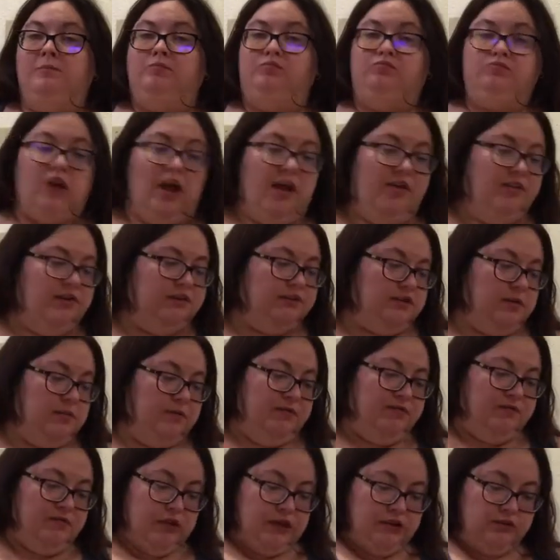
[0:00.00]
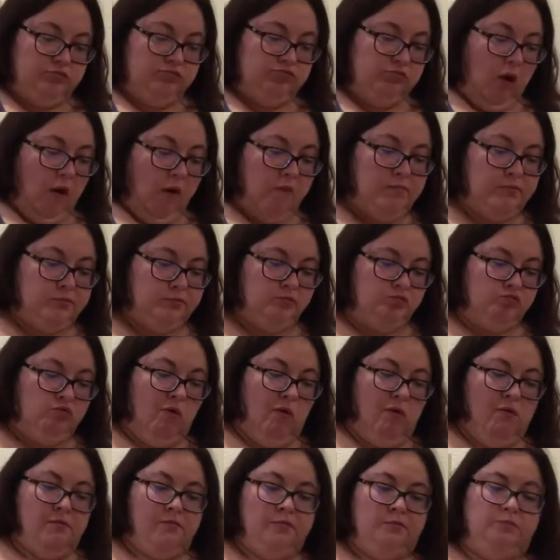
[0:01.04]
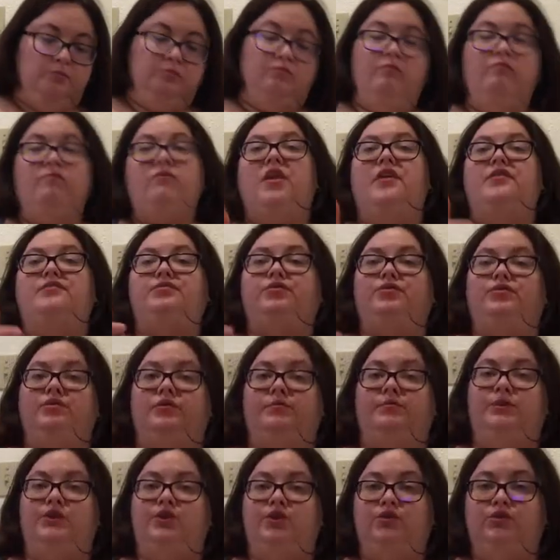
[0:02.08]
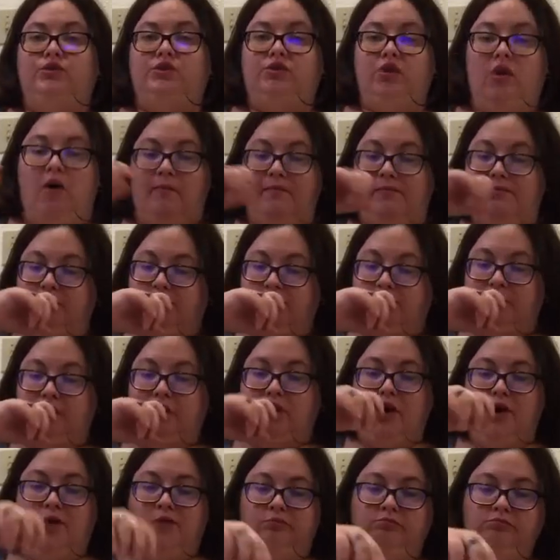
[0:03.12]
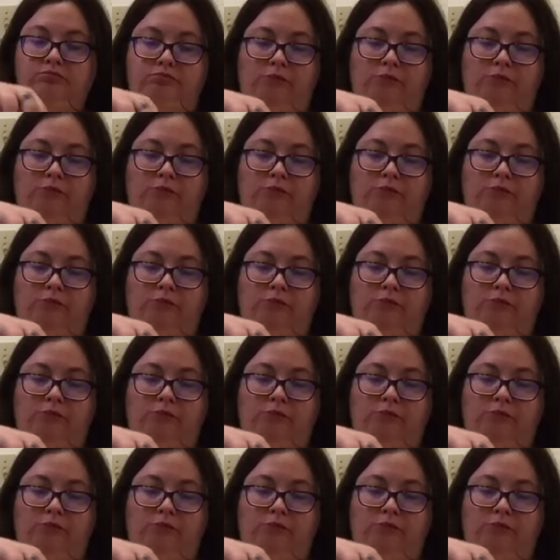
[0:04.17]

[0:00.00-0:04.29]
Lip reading: I think that'd be fun. So let me know in the comments below